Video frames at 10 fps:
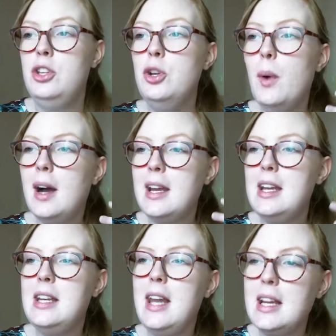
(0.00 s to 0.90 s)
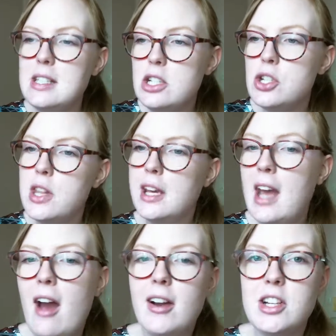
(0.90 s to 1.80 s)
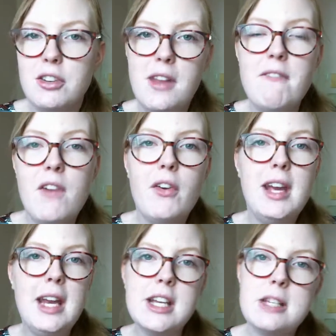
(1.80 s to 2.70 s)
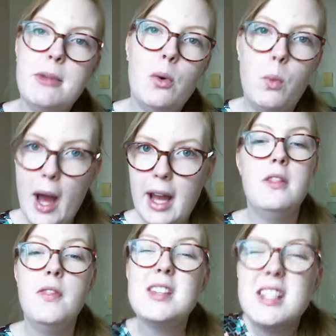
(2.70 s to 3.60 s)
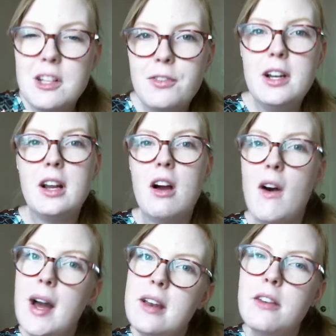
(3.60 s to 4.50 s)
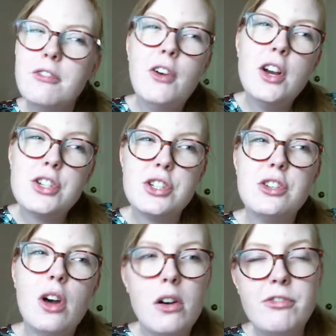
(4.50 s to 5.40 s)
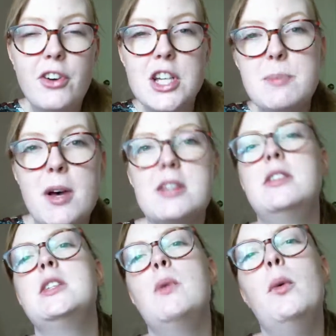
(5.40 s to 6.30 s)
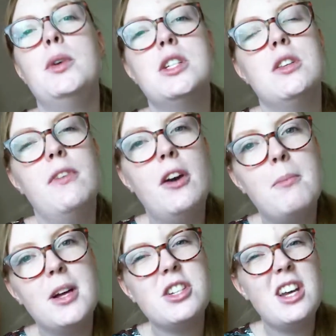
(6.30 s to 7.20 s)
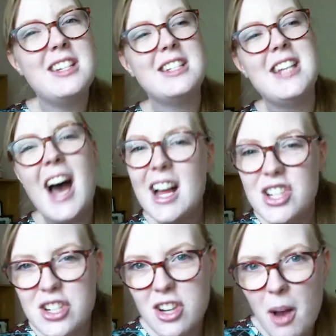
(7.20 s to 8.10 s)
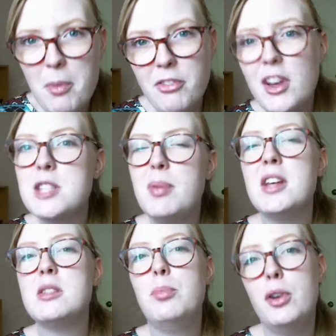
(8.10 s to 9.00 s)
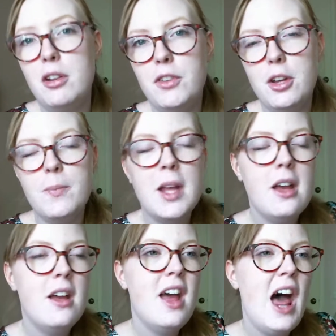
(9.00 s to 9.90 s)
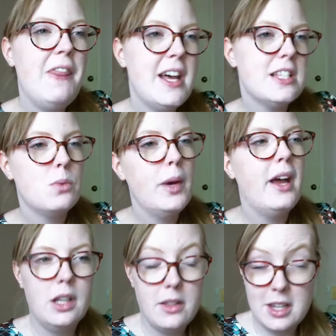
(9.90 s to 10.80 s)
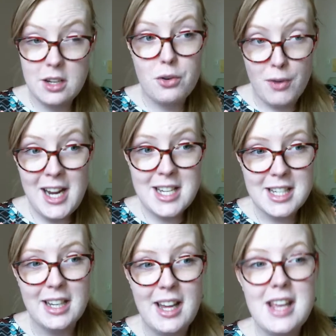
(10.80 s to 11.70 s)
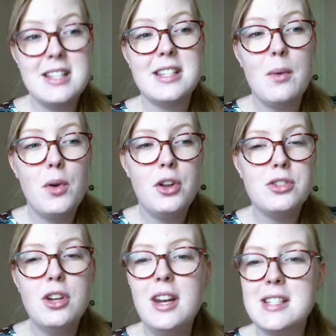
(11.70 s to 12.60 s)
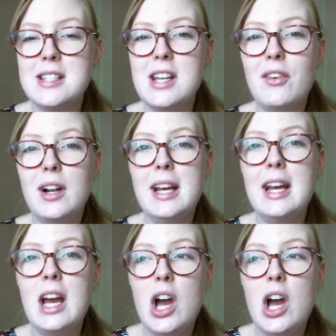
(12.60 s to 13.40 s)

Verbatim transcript: you are connecting to that character in that very intimate way. There's a different kind of version of first person as well, which is a very much a detached type of first person point of view. And that's where the narrator is someone who's not necessarily